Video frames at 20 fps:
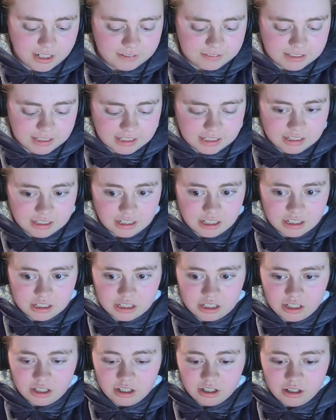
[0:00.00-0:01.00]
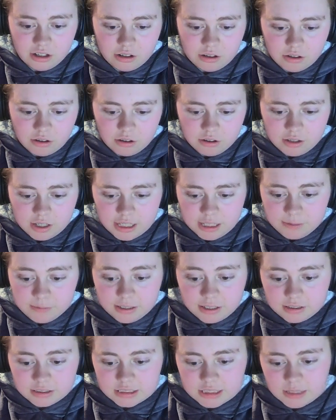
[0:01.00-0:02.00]
If Takanagi or
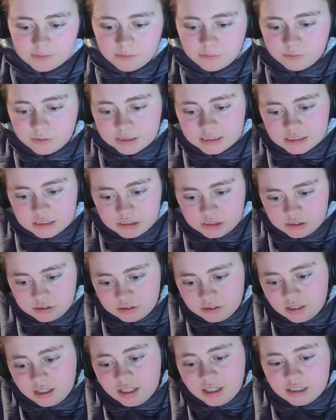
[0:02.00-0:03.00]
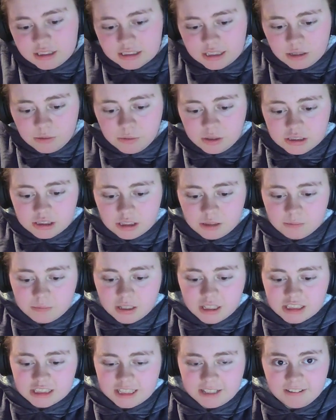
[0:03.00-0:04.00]
anyone else ever threatens you, send word to the
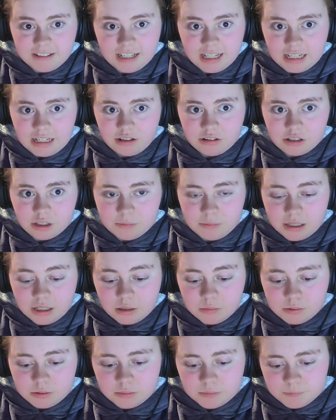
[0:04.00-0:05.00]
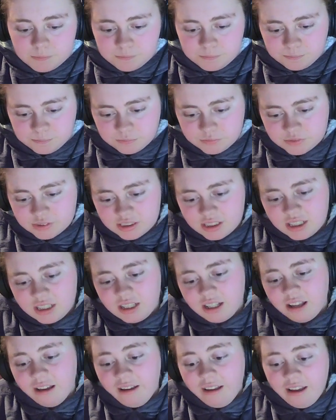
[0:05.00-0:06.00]
monastery and I'll come help.
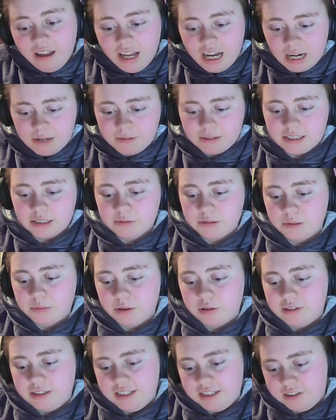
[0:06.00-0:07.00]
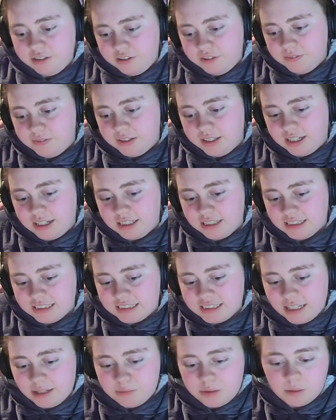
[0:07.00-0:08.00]
I reckon we won't need you for that,
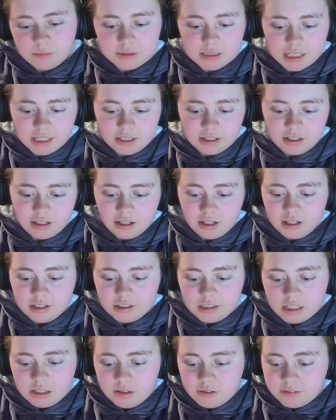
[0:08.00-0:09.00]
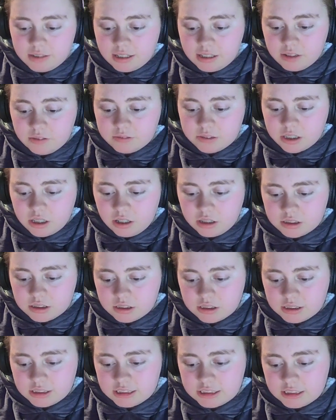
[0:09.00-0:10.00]
Sally Bob said. Now that you've
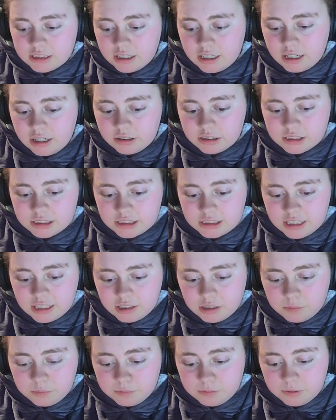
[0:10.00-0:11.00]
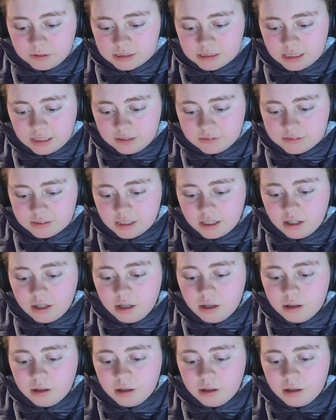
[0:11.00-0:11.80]
taught us how to stick up for ourselves.